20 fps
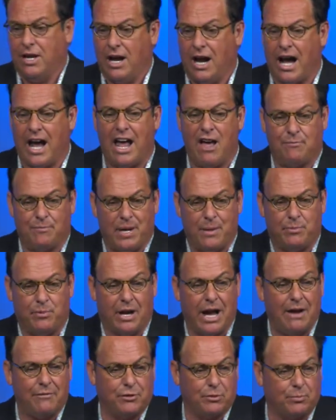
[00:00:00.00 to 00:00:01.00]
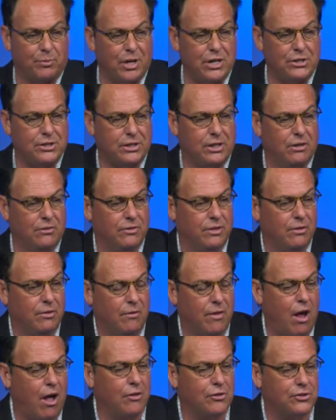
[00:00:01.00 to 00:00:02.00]
I have people after preaching on, on
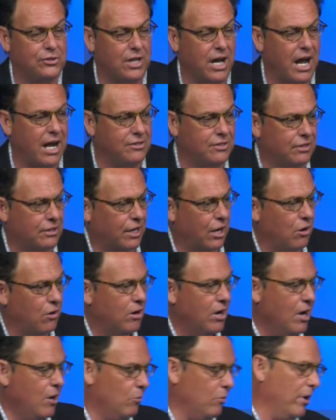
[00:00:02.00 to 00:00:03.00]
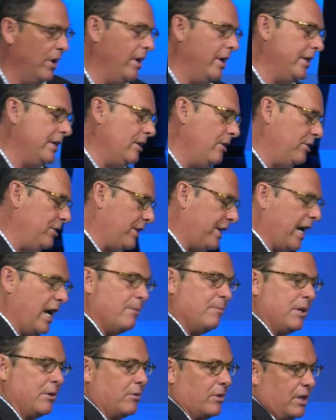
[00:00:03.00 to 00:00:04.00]
all the signs, they'll go, Well, you know, you
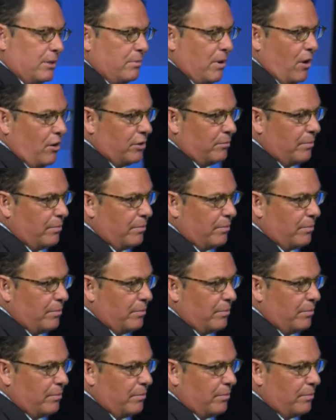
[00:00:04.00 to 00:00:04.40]
can't be really bold